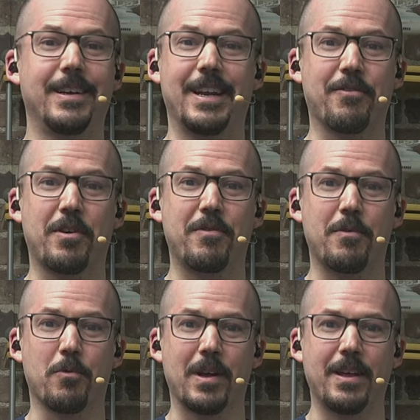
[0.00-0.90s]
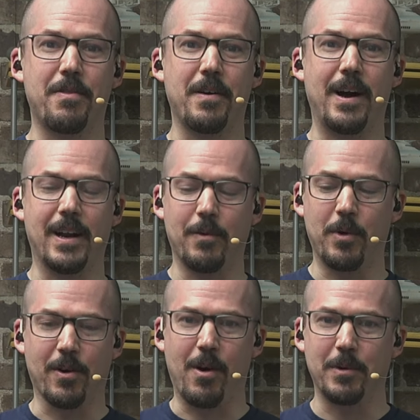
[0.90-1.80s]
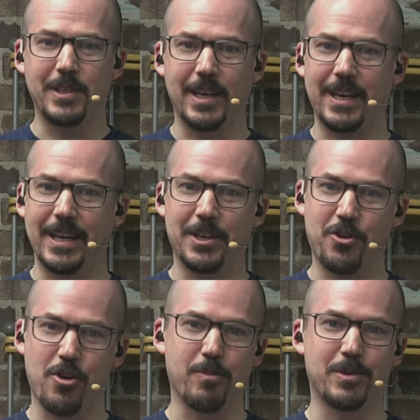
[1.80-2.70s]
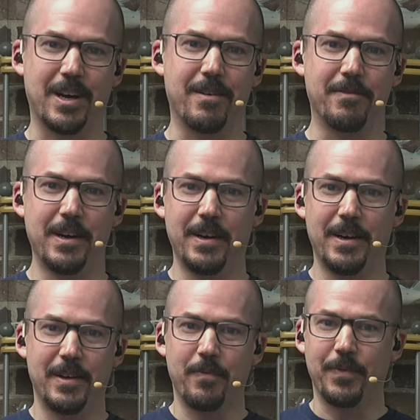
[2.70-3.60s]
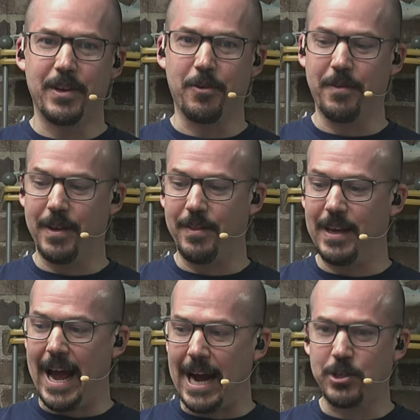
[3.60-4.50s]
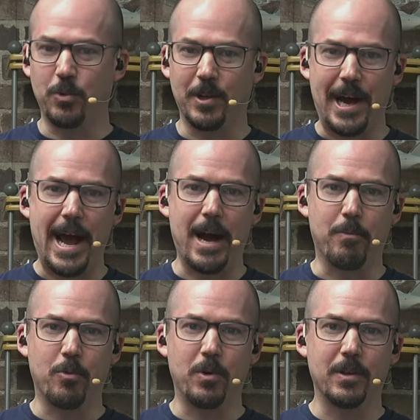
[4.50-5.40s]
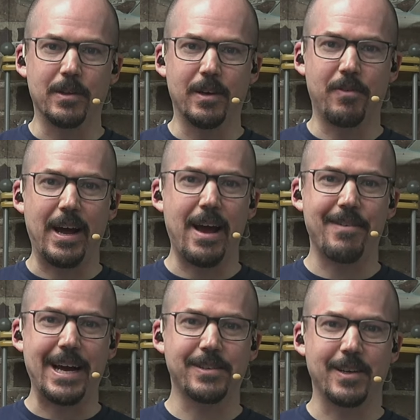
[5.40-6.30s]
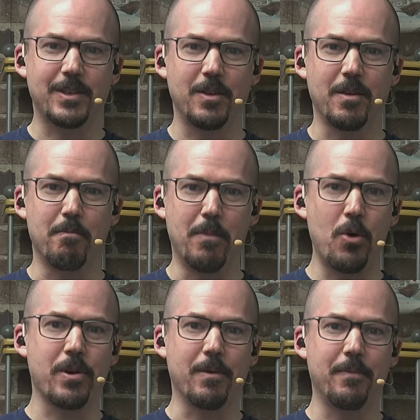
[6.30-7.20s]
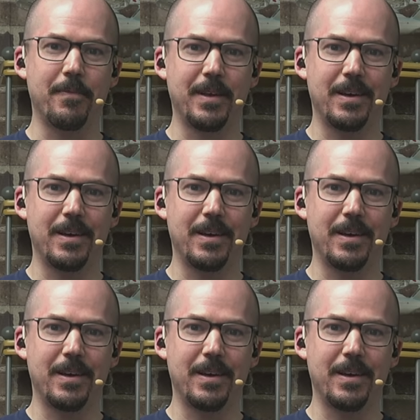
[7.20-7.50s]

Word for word: Never even really thought. We are always thinking in terms of you know the the actual app. Well, if I have access to the modem,